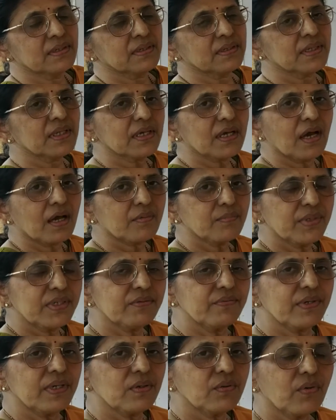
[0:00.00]
the government
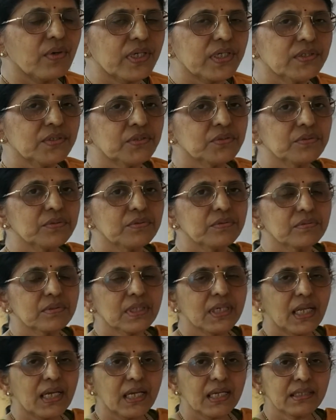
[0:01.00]
will going to
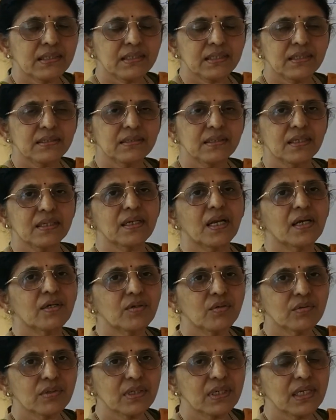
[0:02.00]
collect not
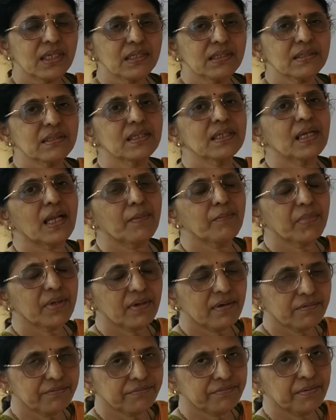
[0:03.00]
only the number
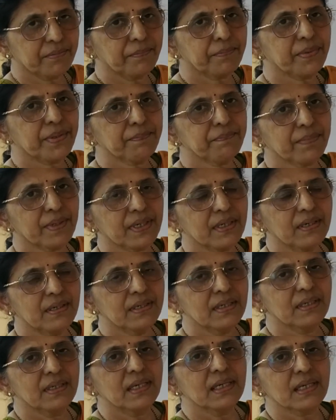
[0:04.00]
of people
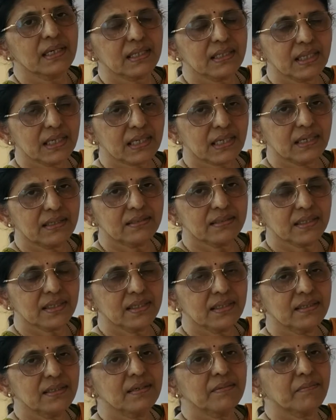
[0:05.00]
in the
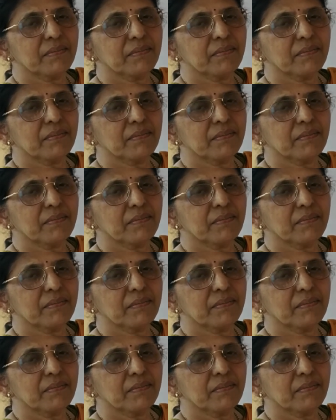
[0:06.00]
country,